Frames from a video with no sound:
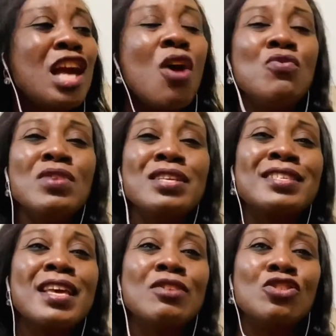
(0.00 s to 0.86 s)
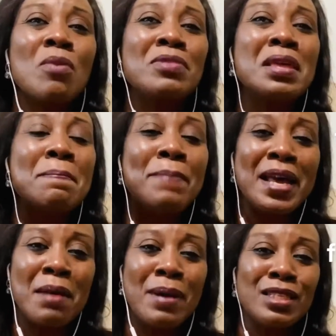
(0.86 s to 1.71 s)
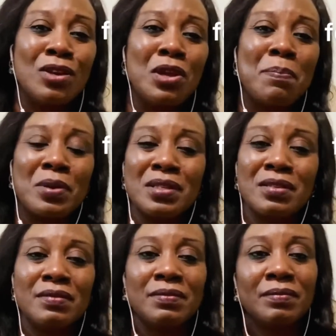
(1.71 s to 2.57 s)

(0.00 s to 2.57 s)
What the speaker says: always saying something bad about other person.